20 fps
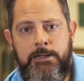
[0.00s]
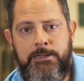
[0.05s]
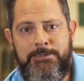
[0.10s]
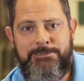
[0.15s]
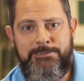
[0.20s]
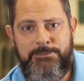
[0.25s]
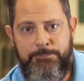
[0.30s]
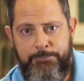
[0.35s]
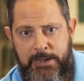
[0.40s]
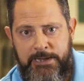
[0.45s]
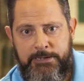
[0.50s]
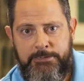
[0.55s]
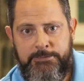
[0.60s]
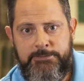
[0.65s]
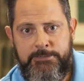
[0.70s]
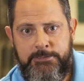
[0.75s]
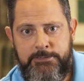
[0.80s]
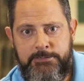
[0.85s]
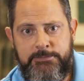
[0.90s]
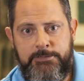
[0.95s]

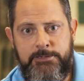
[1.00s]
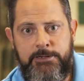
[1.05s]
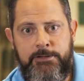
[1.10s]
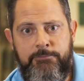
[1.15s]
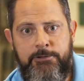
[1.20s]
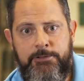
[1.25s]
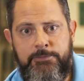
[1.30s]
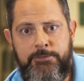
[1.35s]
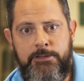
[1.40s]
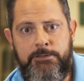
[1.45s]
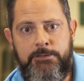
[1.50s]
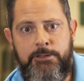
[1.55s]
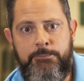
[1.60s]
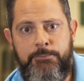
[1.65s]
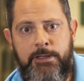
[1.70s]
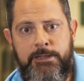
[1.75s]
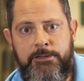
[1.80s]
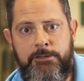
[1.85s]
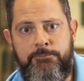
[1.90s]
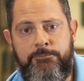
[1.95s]
semantics, and everything that
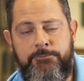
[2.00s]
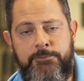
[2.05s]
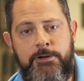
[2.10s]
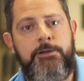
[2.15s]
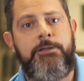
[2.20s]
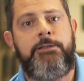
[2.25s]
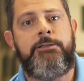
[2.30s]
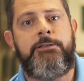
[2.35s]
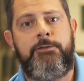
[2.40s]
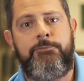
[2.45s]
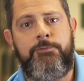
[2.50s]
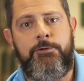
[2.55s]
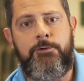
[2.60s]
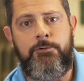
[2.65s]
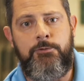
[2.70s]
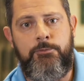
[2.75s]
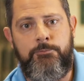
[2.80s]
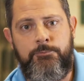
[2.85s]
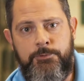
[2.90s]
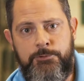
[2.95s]
make it very
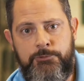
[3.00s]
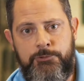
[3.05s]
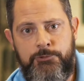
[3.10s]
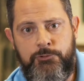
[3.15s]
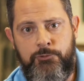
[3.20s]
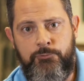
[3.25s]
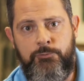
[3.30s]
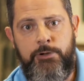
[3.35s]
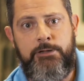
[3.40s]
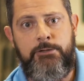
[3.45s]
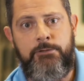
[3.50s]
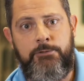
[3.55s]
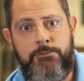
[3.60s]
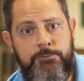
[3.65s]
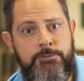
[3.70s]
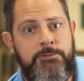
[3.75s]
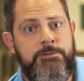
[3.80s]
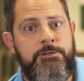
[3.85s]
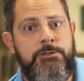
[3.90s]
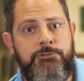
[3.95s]
difficult for just a regular
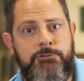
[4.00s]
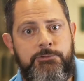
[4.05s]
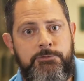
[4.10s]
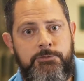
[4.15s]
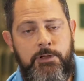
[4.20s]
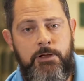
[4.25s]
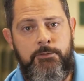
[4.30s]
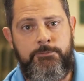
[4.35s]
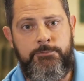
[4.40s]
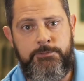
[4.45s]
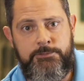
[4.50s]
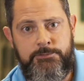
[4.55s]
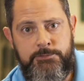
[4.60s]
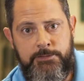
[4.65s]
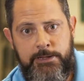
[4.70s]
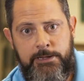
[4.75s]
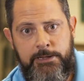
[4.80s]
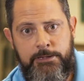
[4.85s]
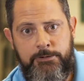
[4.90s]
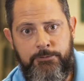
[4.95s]
physician's office to
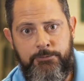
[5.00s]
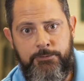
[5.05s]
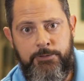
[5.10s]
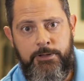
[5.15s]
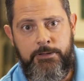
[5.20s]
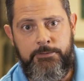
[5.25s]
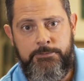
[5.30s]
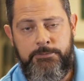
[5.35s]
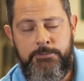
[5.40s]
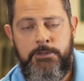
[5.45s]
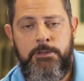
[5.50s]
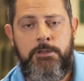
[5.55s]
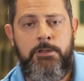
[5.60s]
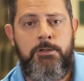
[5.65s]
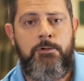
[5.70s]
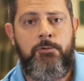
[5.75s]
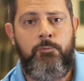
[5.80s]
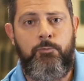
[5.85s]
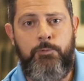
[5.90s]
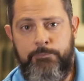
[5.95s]
handle this.
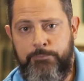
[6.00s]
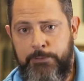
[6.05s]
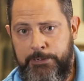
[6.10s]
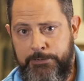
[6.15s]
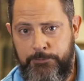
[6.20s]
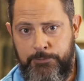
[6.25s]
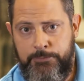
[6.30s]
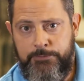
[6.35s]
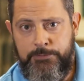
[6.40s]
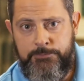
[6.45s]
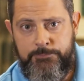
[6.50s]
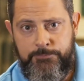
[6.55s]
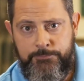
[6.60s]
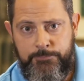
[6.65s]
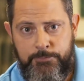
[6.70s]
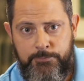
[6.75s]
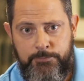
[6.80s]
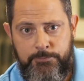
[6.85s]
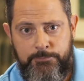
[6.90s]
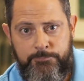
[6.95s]
We've been doing this
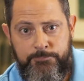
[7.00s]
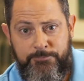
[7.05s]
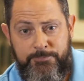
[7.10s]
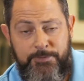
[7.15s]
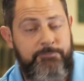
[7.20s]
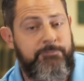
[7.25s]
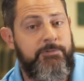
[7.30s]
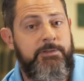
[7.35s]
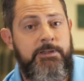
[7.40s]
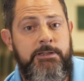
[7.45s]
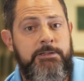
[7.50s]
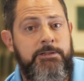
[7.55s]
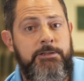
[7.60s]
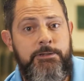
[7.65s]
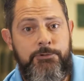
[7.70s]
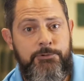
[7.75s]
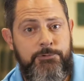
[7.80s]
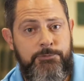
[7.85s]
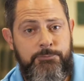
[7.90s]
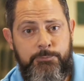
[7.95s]
for 15
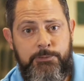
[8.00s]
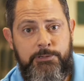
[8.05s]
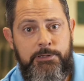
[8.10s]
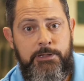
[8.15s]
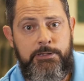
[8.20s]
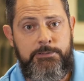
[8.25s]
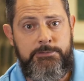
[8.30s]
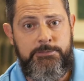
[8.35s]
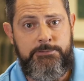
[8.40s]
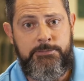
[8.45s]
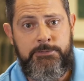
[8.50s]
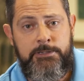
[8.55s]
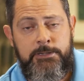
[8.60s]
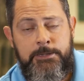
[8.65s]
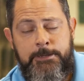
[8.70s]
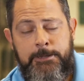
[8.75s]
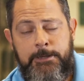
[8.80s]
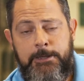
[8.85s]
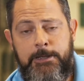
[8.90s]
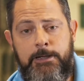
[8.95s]
years plus.
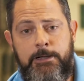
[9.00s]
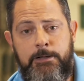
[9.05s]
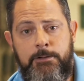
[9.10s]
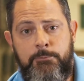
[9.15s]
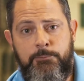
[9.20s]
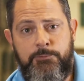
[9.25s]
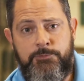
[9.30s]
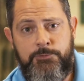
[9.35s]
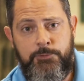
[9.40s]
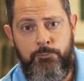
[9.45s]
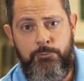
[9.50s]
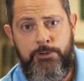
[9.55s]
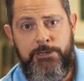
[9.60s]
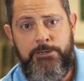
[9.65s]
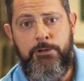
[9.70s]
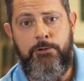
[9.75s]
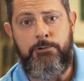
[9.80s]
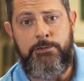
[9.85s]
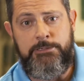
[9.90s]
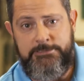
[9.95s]
So we
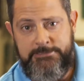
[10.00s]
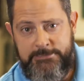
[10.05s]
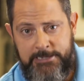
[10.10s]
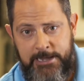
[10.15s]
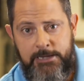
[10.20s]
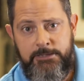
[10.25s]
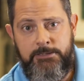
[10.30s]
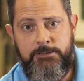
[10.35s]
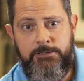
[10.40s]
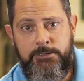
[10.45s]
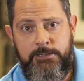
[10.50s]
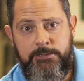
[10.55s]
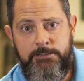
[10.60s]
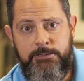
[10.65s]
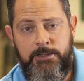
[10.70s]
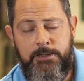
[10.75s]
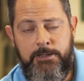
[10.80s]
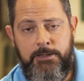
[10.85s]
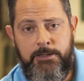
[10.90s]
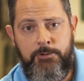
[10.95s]
know exactly
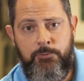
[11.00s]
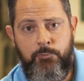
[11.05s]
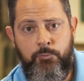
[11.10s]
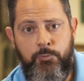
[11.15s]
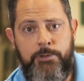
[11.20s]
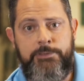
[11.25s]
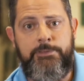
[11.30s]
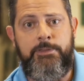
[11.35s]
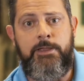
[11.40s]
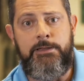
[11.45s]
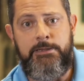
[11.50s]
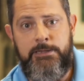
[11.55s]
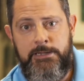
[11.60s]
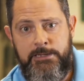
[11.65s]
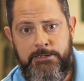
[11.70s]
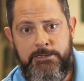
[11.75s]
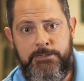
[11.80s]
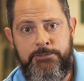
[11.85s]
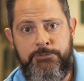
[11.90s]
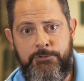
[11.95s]
what they
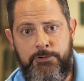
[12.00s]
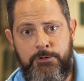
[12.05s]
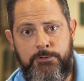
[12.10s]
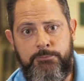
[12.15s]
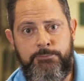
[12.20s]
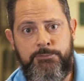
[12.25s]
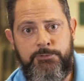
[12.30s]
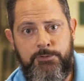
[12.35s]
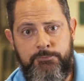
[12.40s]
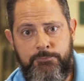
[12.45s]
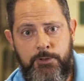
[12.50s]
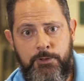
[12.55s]
need in terms of